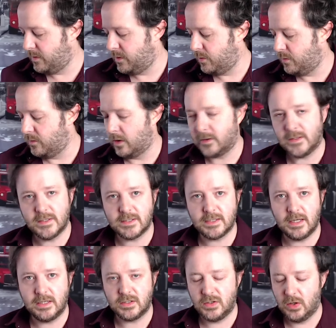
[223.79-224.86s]
United
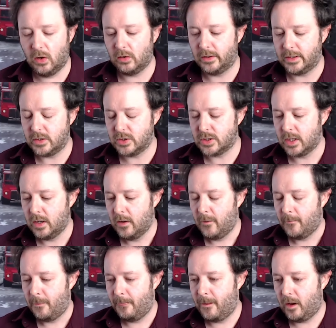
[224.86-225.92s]
States knowledge
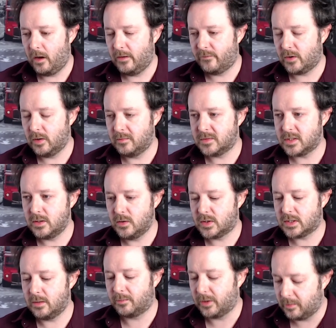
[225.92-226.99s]
that I've come to
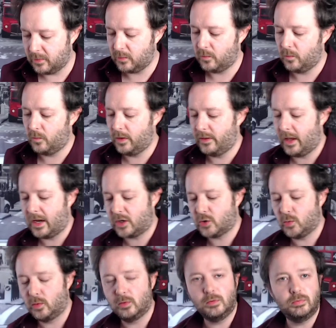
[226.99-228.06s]
supplement with
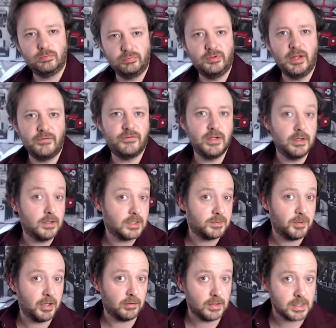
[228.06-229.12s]
actual lived-in
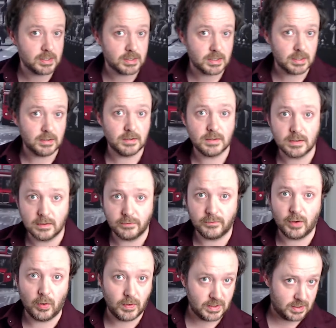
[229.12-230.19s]
experiences of
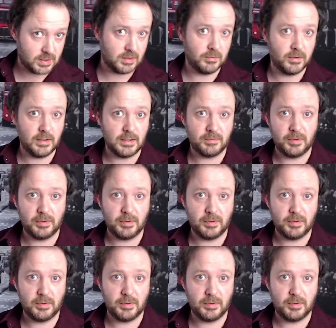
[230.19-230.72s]
going to some of these